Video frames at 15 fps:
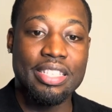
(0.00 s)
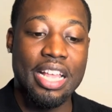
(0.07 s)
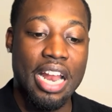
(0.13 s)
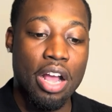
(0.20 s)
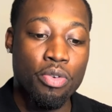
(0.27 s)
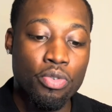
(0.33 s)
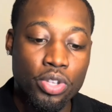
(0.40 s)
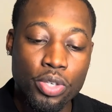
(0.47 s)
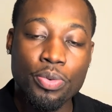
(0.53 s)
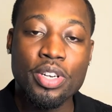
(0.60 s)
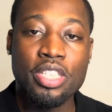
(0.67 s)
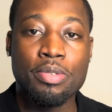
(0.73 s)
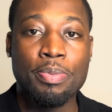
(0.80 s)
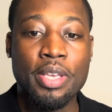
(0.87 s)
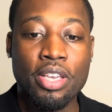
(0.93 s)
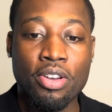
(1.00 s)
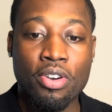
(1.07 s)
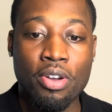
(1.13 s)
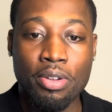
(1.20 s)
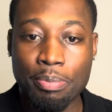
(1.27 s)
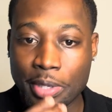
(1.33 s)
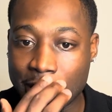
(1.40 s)
that I really want to speak
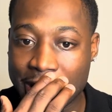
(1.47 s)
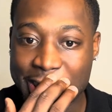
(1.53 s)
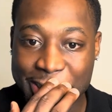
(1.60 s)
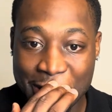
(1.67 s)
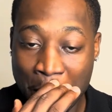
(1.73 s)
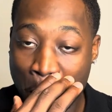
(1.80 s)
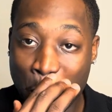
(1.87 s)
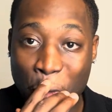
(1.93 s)
on because